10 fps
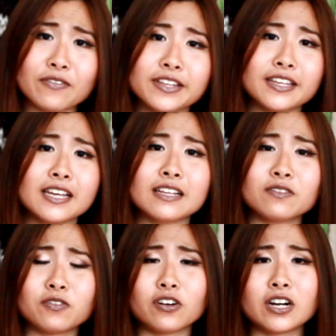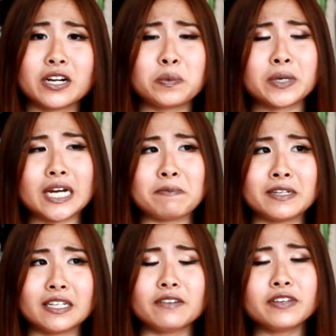everything for what I've
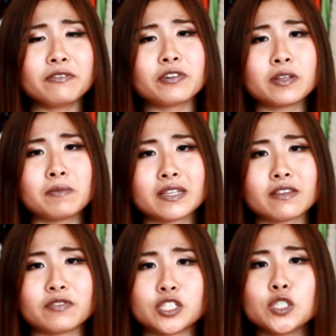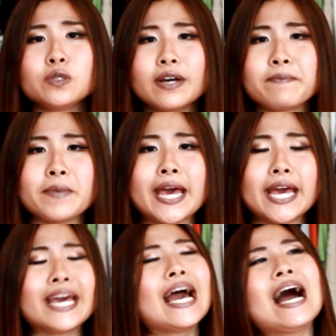been loving for the month of June and
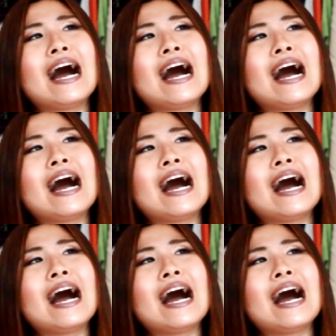May.